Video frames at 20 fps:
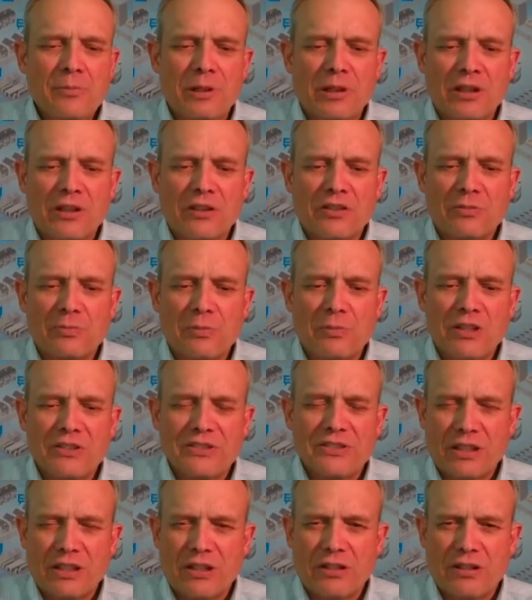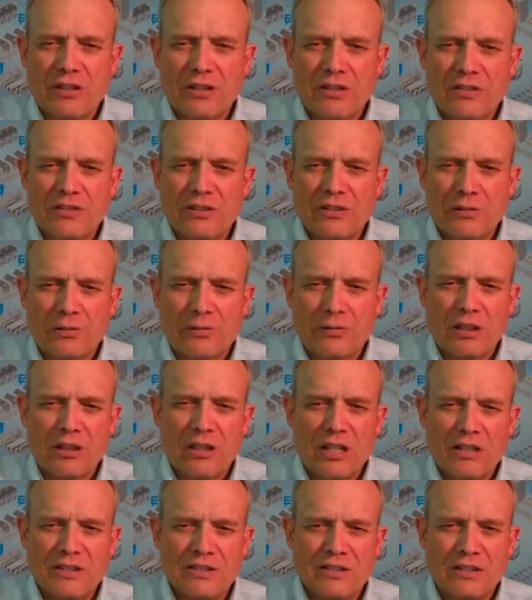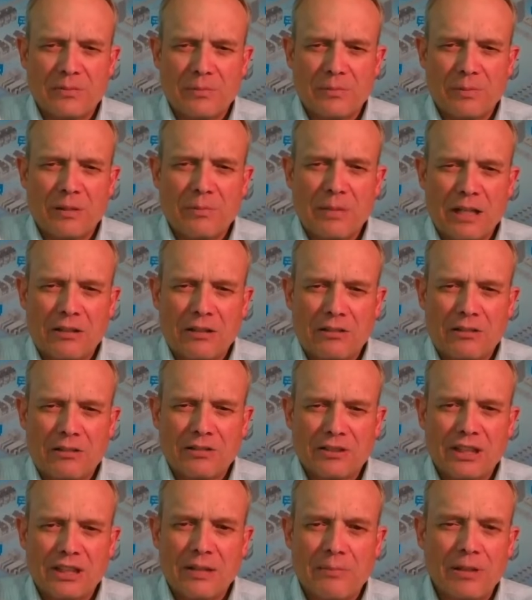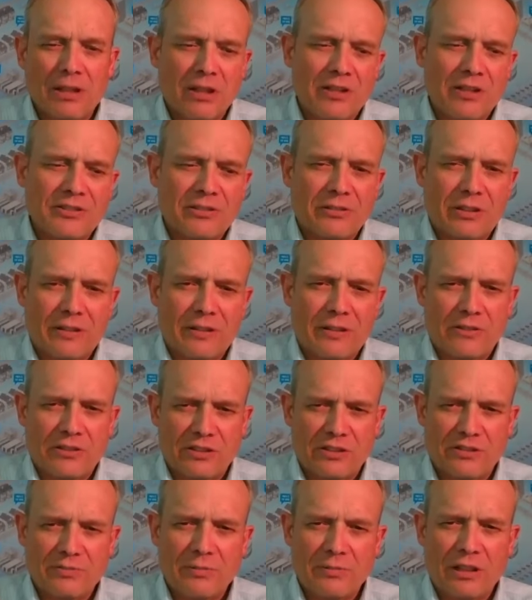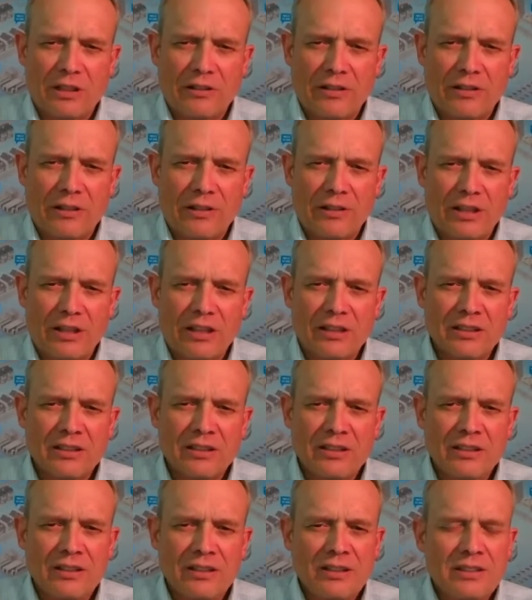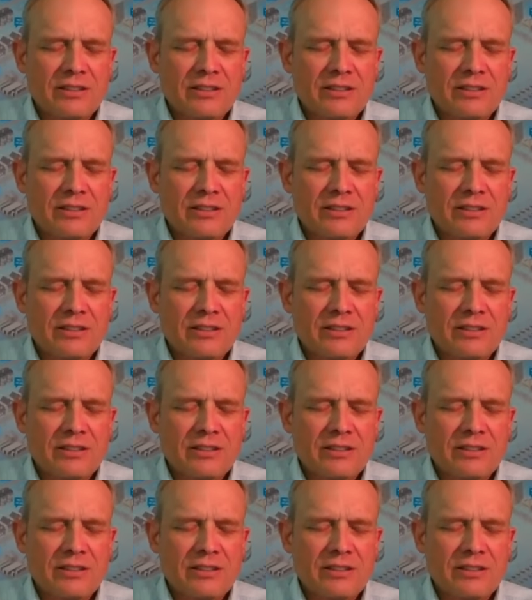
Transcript: putting in a small cell is a lower cost than a big macro site, but it also covers a smaller area.